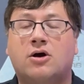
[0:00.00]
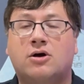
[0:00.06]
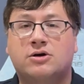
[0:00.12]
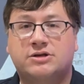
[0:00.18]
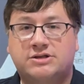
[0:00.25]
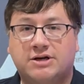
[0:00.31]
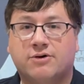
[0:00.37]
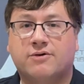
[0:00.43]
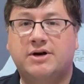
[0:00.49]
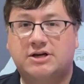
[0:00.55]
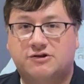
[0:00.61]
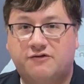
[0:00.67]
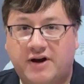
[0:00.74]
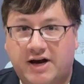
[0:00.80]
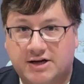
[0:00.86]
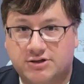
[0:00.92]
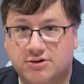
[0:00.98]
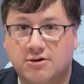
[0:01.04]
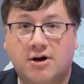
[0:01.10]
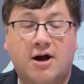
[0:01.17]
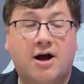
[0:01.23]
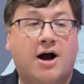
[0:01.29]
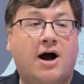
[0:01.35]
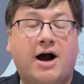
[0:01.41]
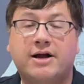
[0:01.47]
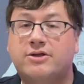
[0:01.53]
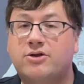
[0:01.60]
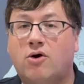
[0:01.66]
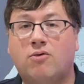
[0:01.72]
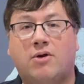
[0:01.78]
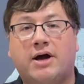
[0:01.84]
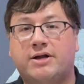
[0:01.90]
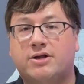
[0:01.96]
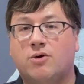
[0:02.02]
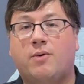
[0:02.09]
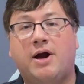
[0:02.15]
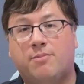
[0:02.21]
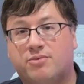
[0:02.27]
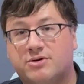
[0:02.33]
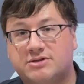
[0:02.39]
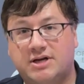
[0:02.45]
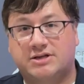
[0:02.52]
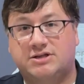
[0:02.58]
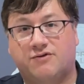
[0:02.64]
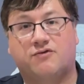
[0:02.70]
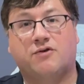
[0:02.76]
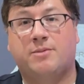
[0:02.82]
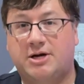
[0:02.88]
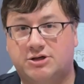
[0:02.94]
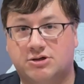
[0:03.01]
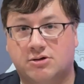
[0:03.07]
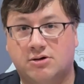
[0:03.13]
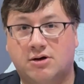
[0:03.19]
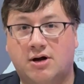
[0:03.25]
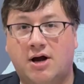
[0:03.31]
Siri is faster. I don't like the way it presents information.